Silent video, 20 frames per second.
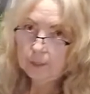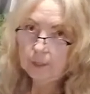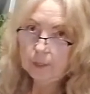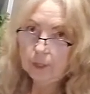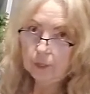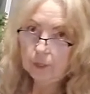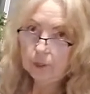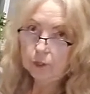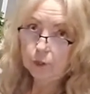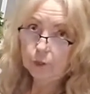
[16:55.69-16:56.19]

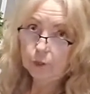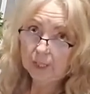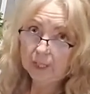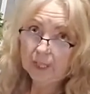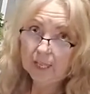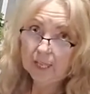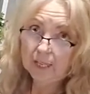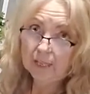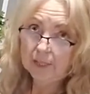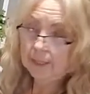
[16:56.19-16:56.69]
starch. You can
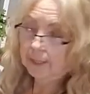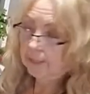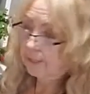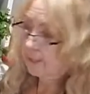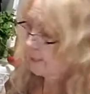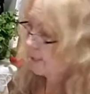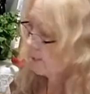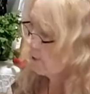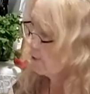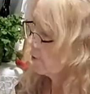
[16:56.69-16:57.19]
add
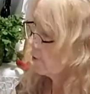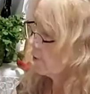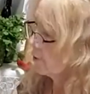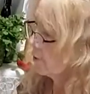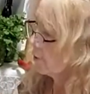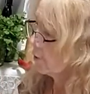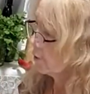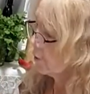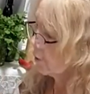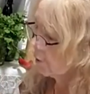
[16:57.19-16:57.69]
this to
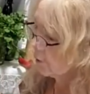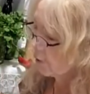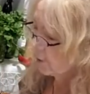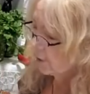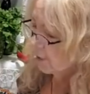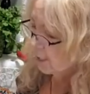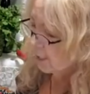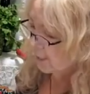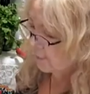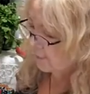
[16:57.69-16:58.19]
your